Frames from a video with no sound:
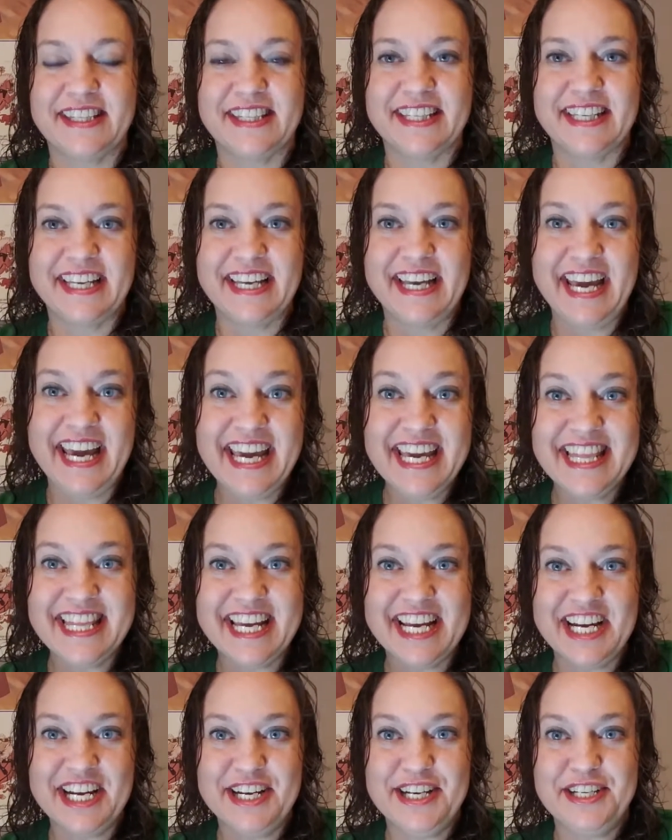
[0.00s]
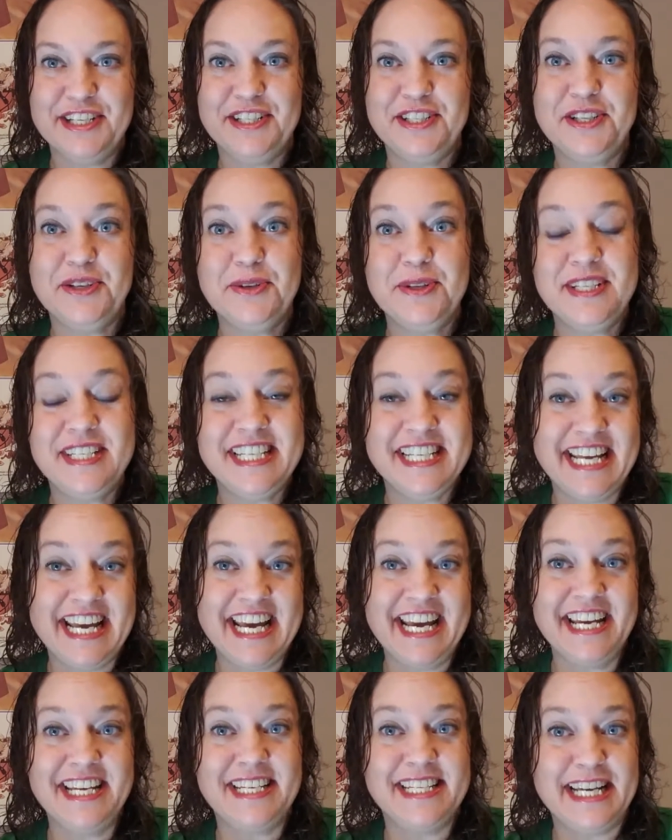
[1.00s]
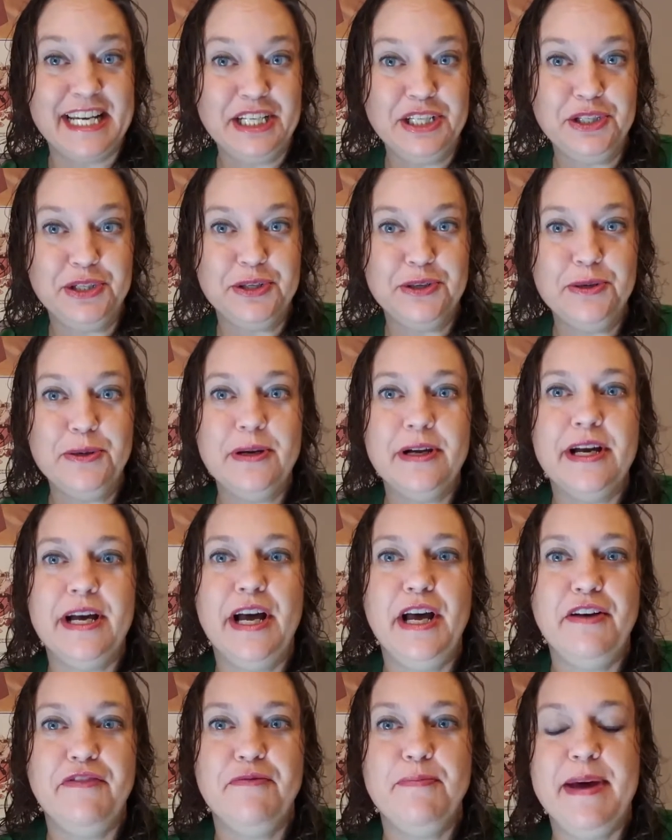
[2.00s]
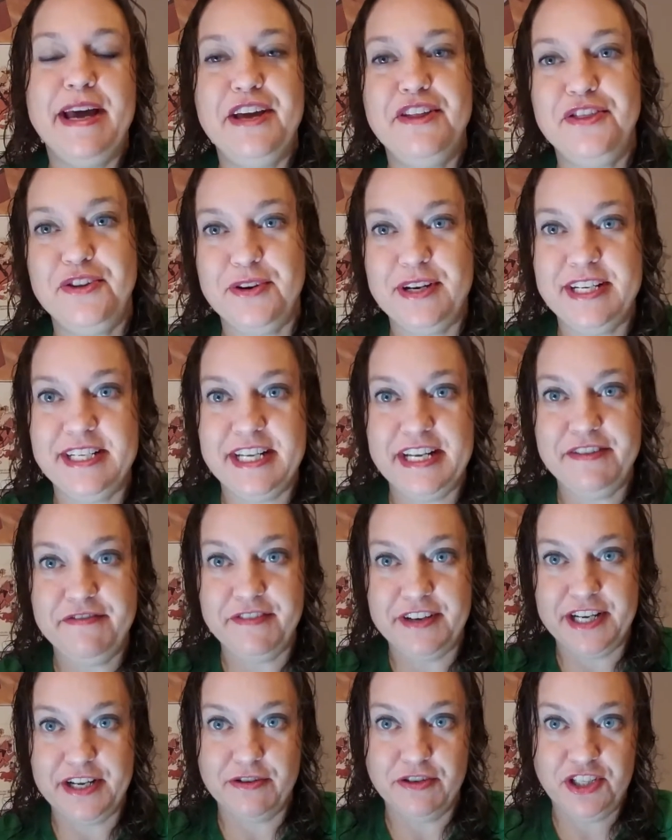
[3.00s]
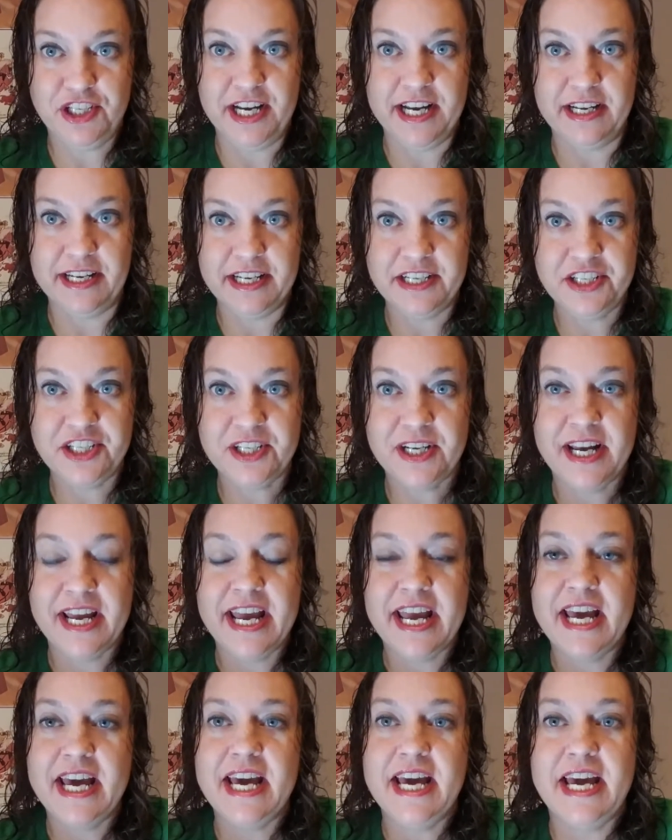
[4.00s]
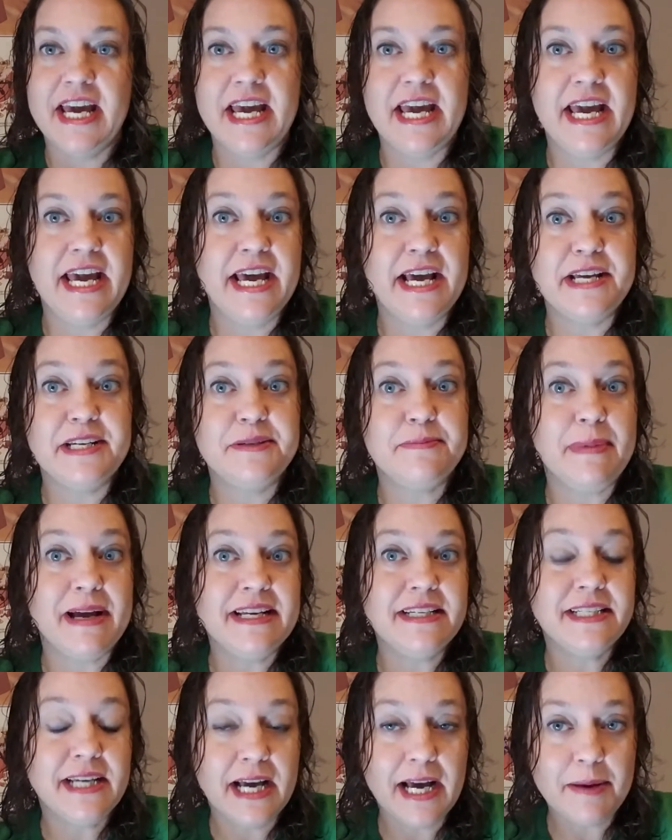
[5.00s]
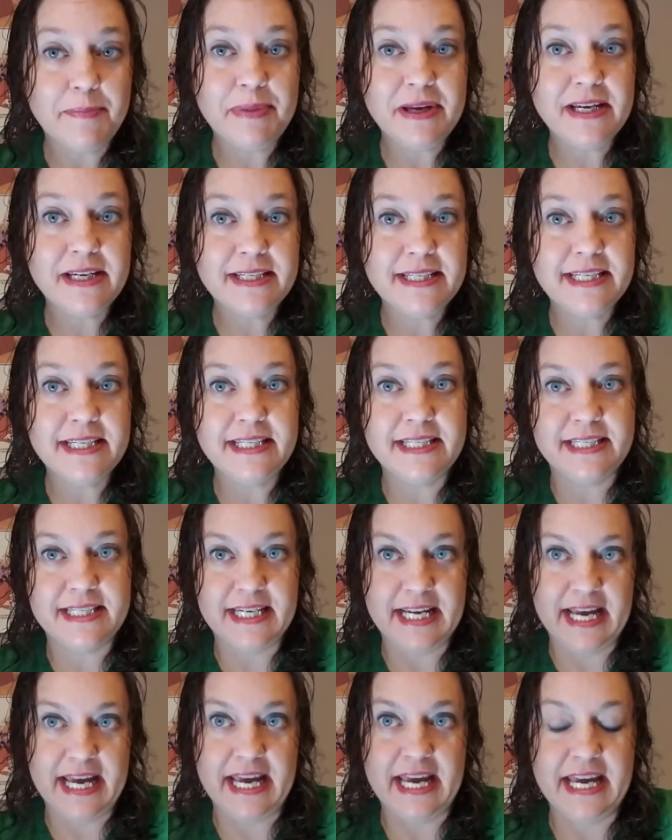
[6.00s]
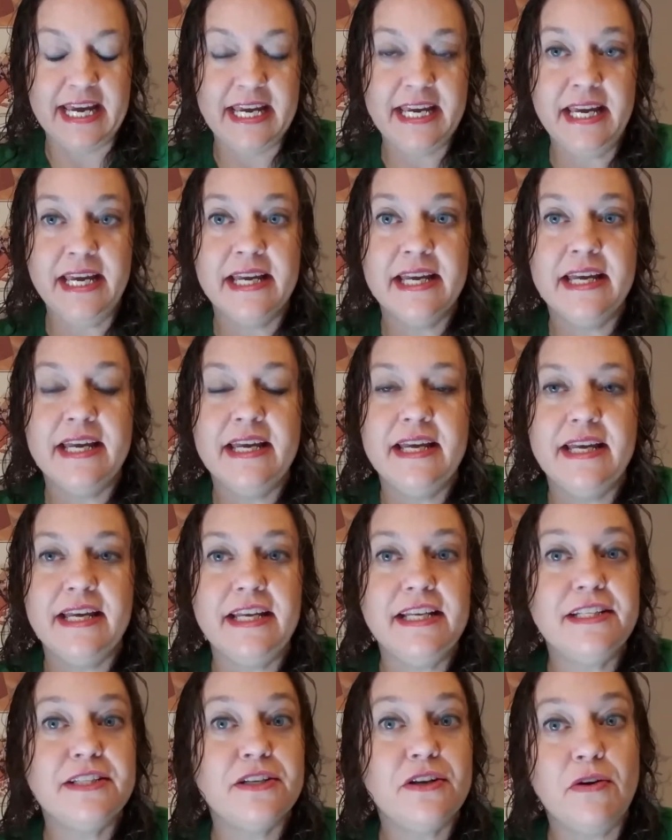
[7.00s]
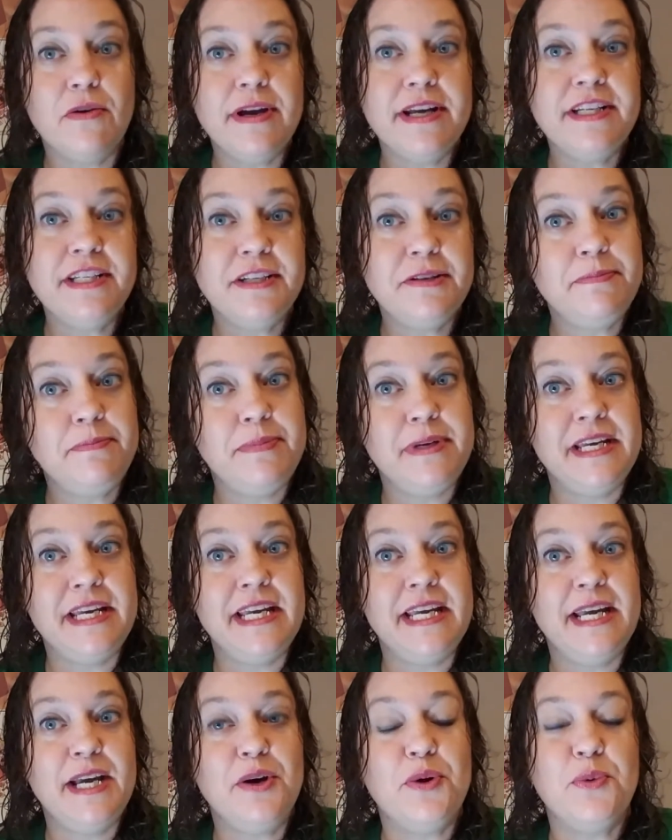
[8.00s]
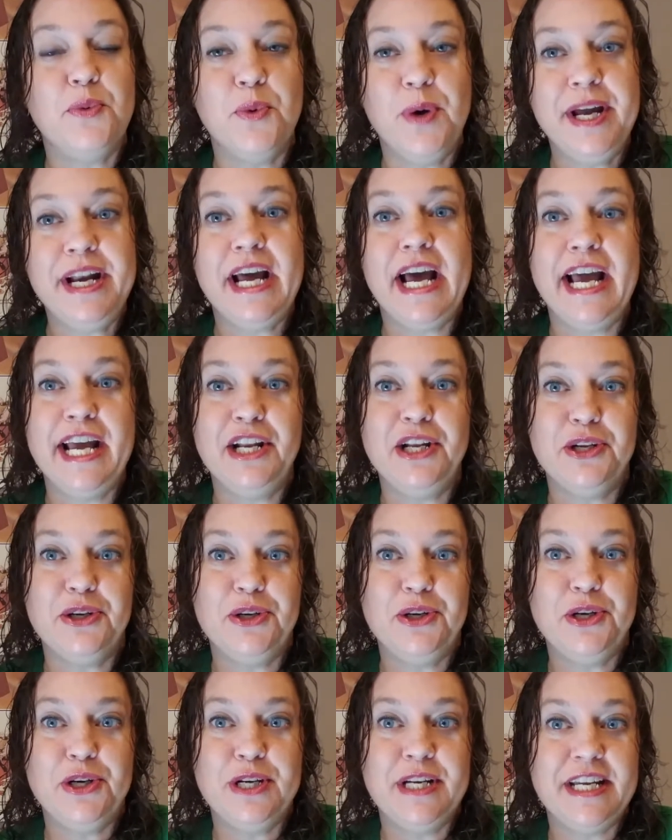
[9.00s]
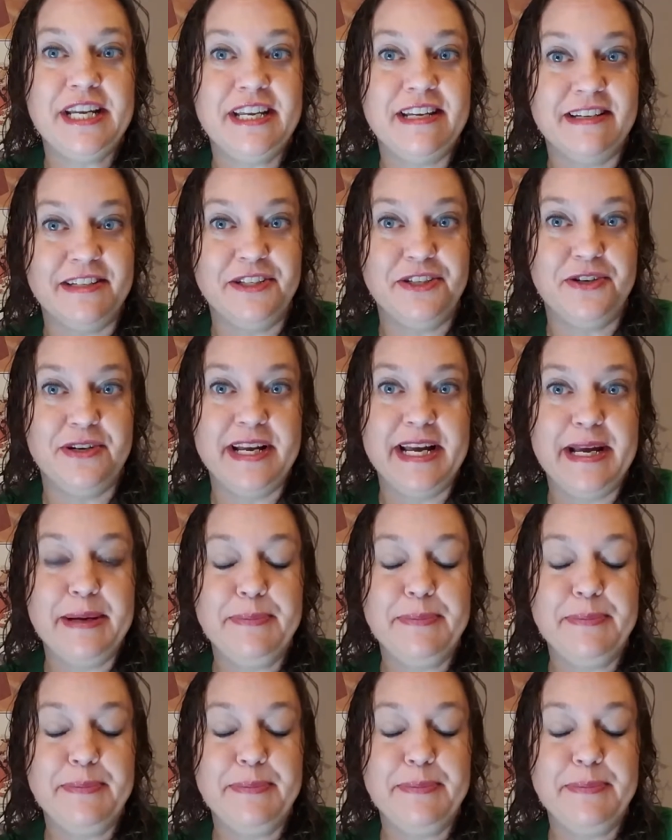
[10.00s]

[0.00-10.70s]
Hey there! So today, day 2 of my 30-day video challenge, and my topic today is going to be what I learned yesterday.